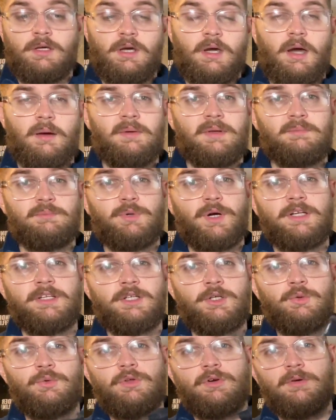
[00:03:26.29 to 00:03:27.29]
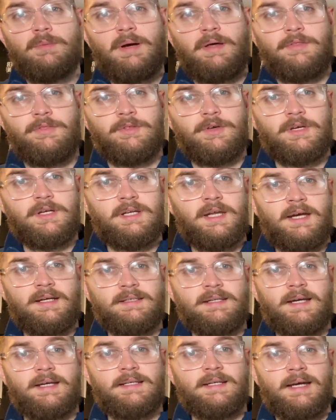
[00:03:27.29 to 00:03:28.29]
I mean, brand new, they're about
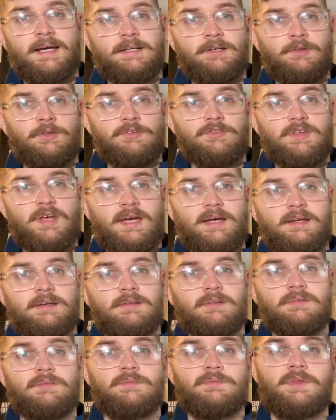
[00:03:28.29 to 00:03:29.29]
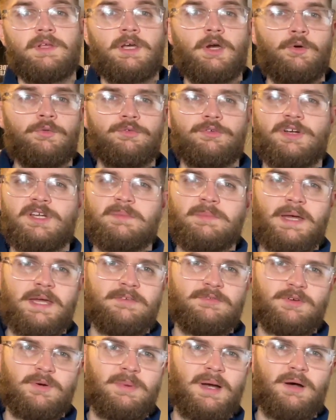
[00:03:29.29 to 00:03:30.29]
£39.99 on the tag. They go for eBay
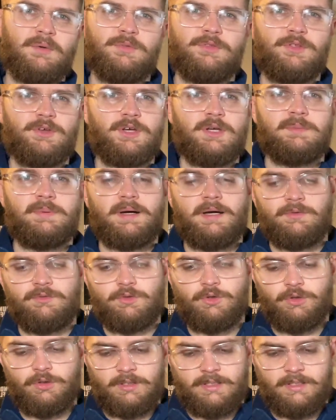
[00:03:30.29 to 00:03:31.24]
for about £30 all